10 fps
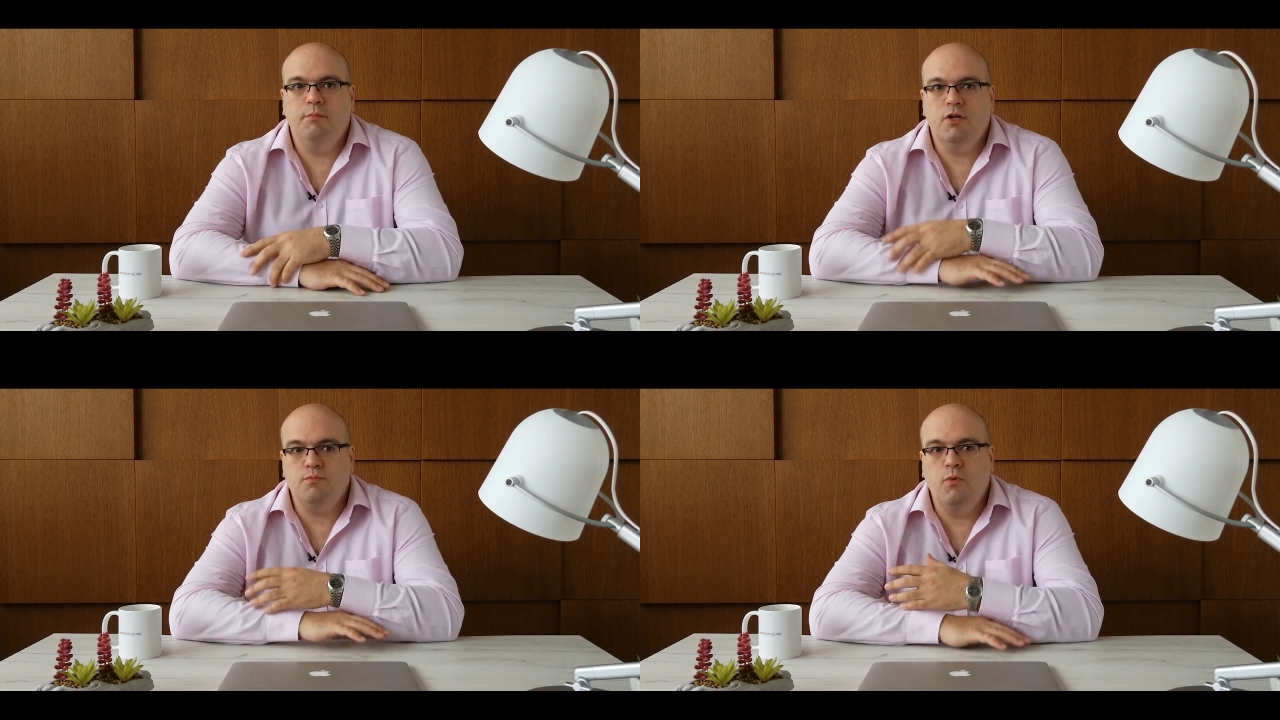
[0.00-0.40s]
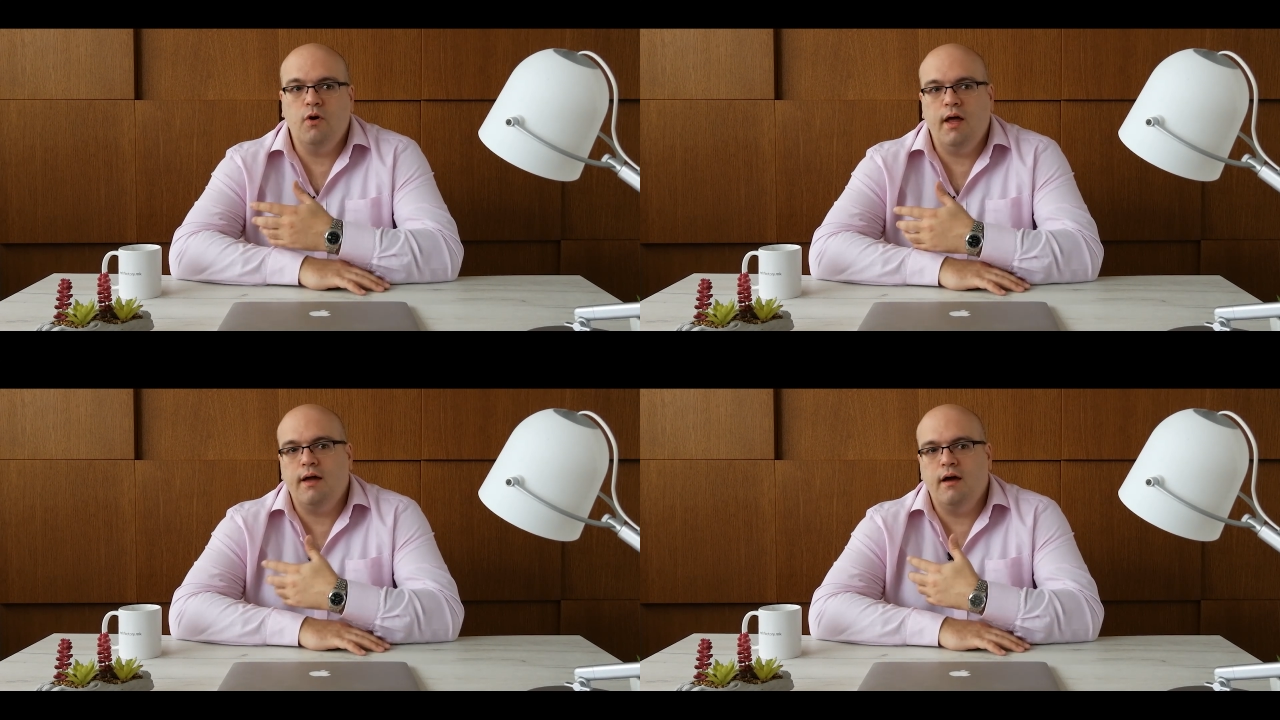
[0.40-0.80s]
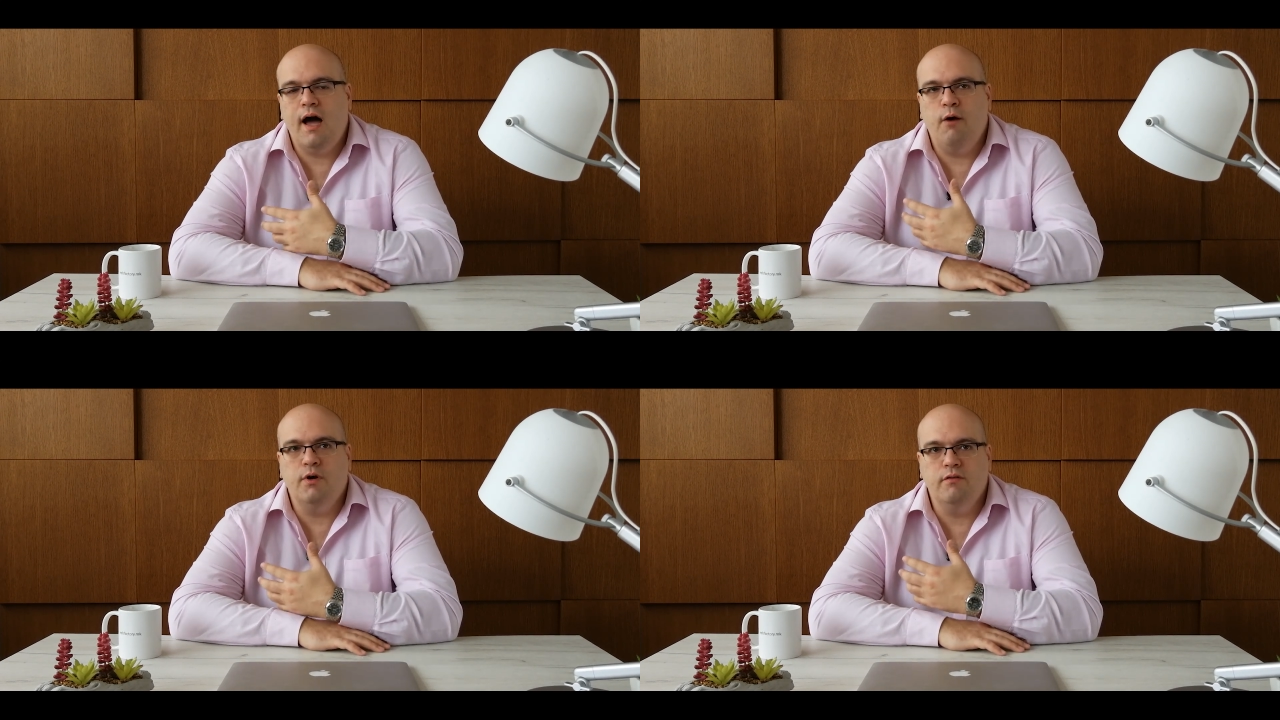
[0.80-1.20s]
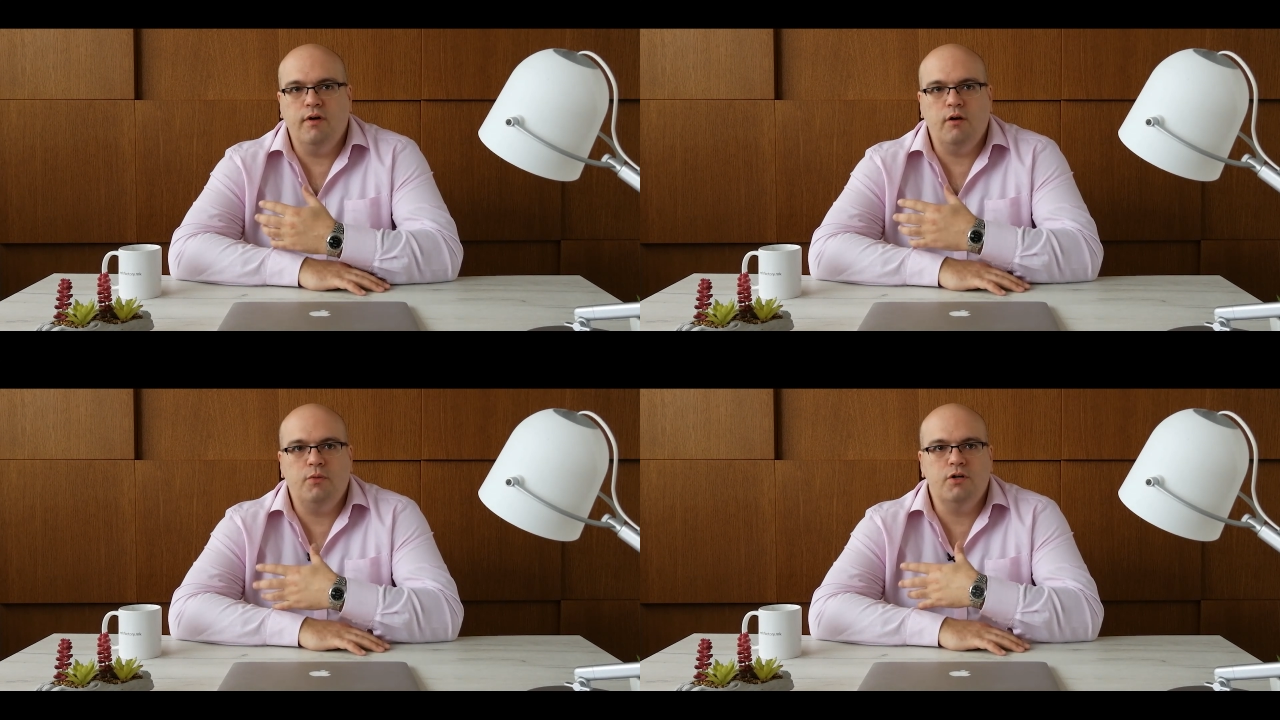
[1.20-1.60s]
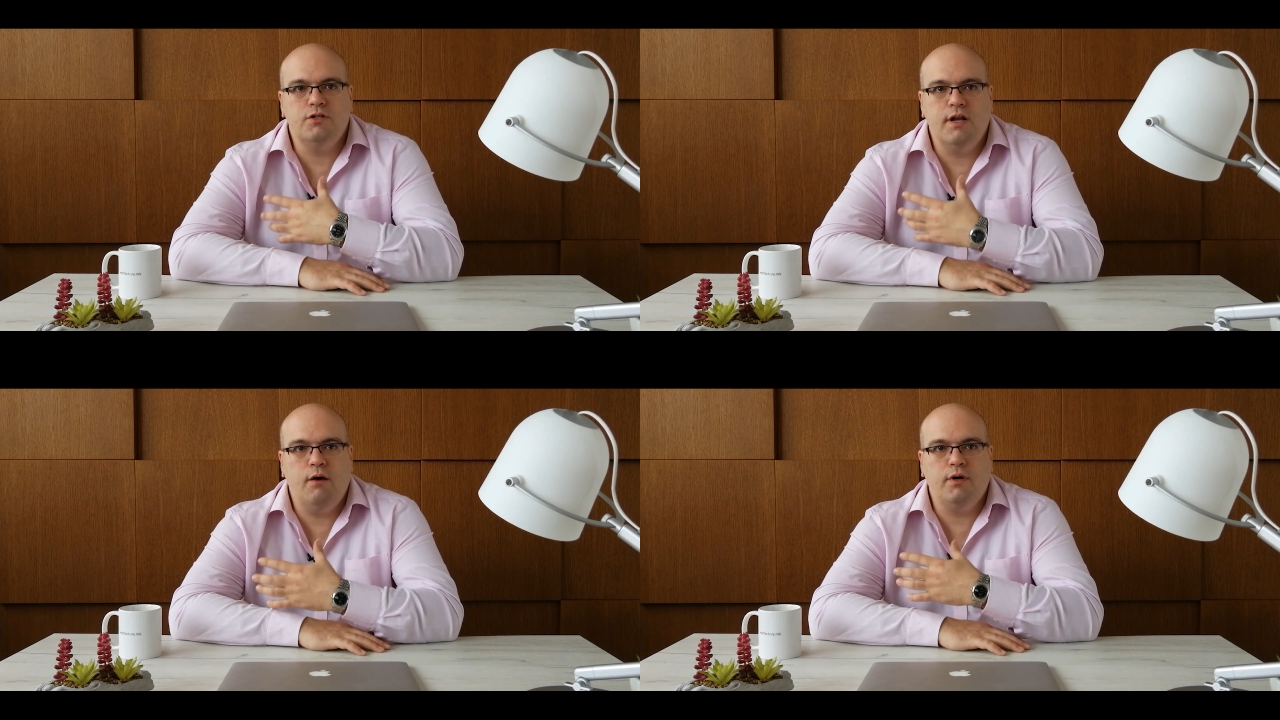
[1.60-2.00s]
but it's more like our developers
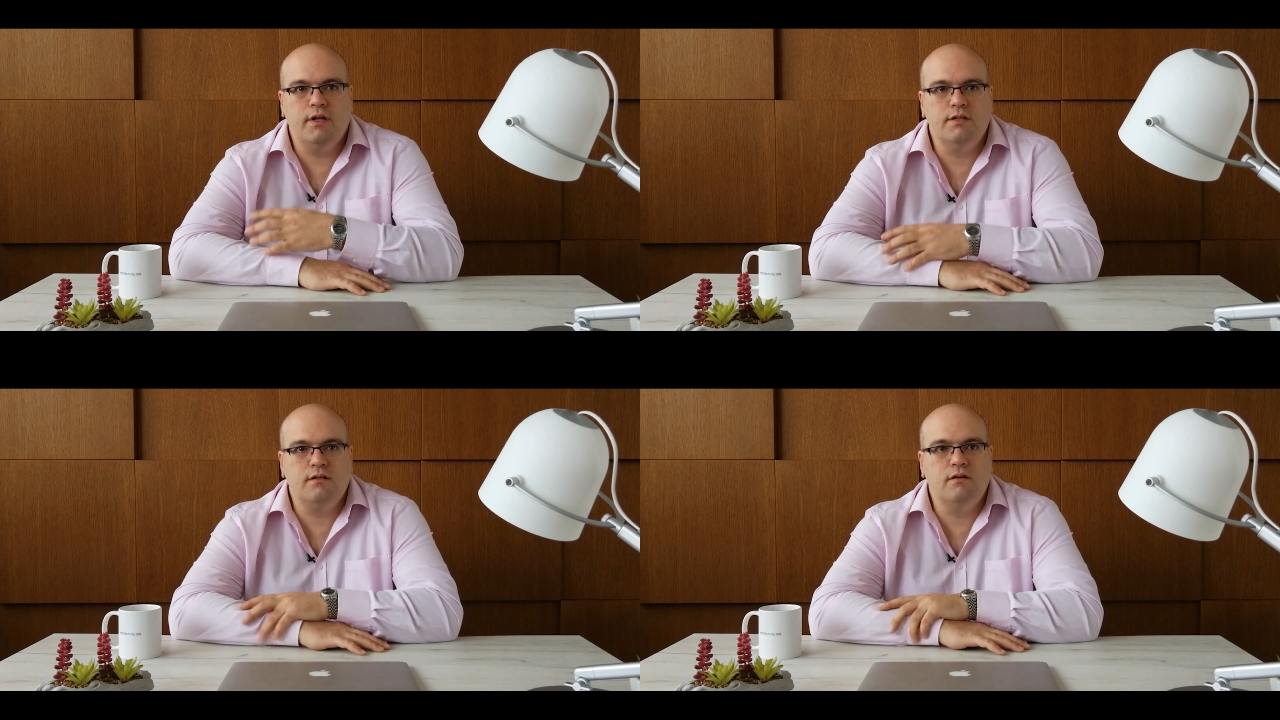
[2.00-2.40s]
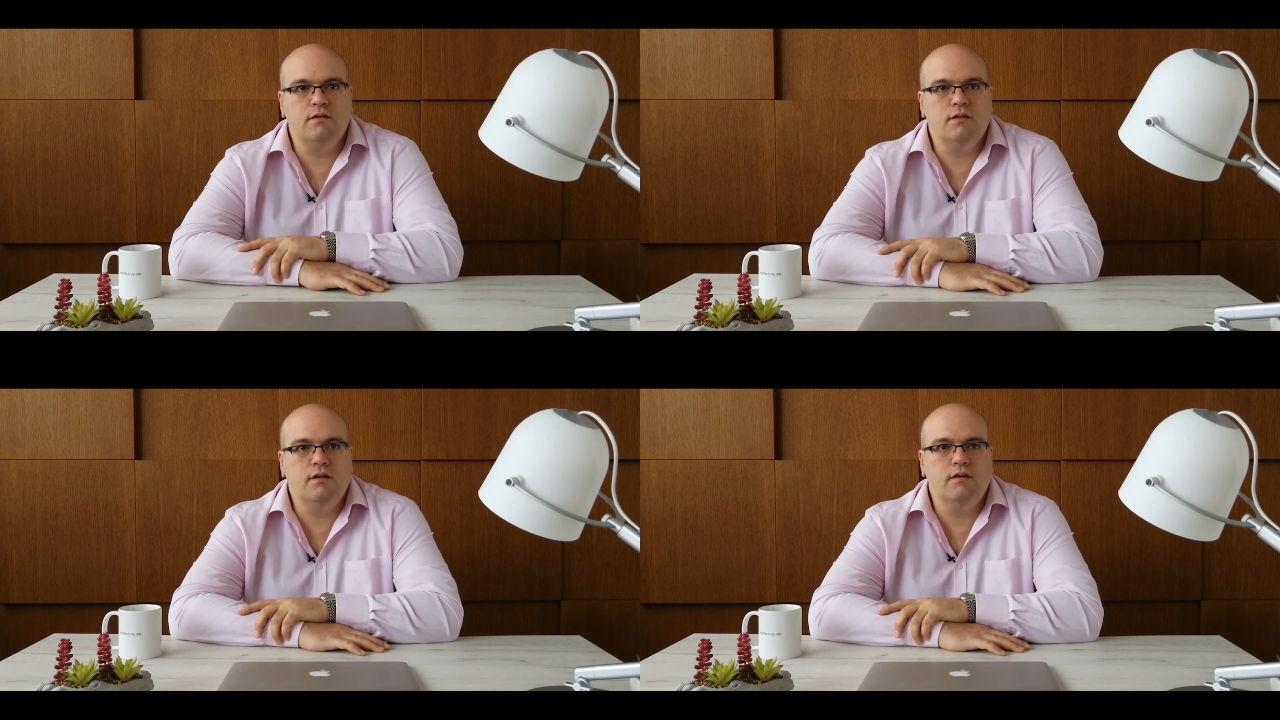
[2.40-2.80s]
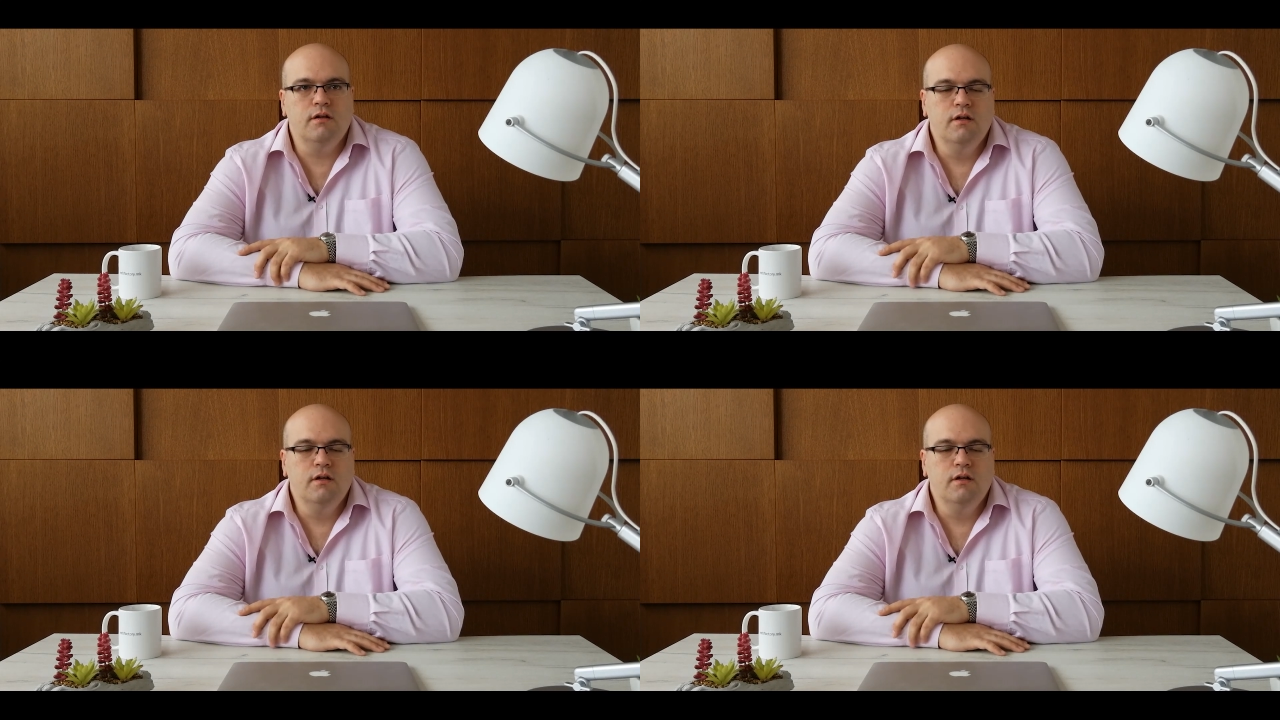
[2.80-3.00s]
and our testers and